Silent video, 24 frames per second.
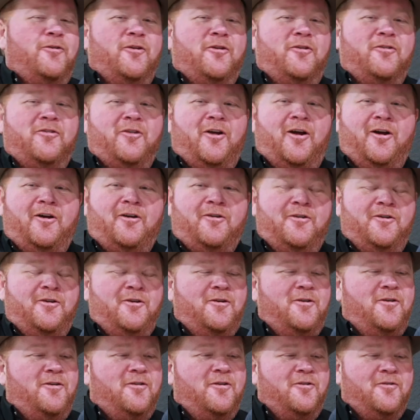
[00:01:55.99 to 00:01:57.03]

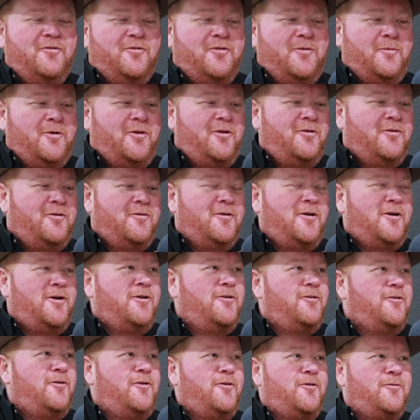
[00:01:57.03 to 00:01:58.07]
exactly that somebody needs a ride
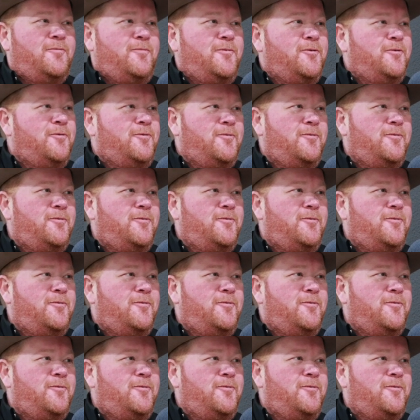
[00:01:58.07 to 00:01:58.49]
to the hospital.